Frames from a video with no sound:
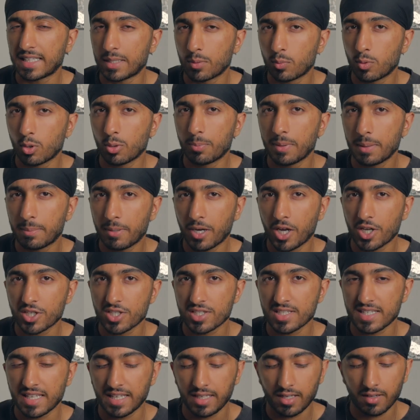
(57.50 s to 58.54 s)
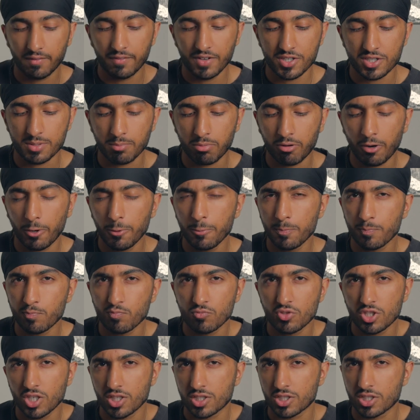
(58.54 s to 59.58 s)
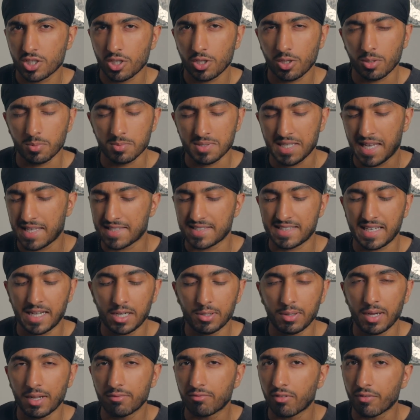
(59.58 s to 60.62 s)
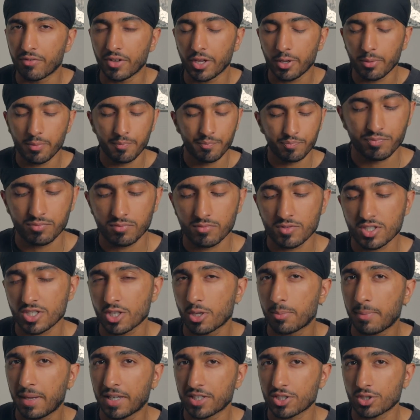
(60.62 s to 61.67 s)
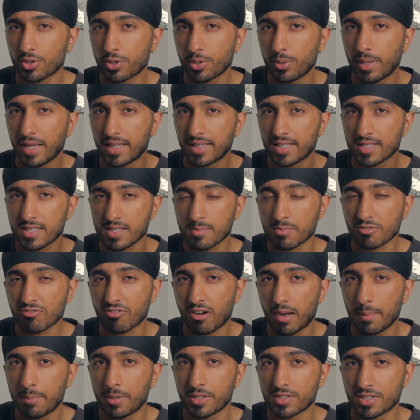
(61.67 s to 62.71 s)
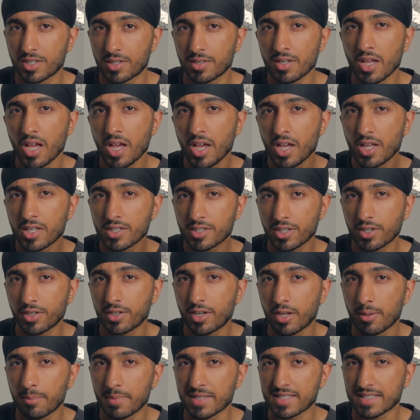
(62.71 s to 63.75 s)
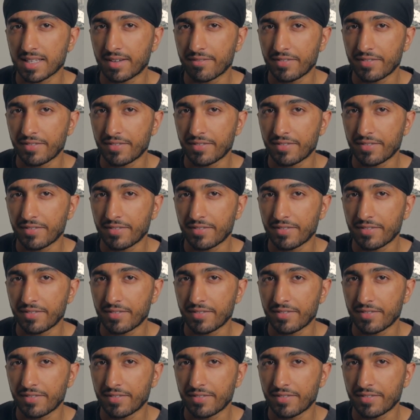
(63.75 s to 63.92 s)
will be purchasing a Vision Pro just to test out and review. So make sure you hit the subscribe button so you don't miss that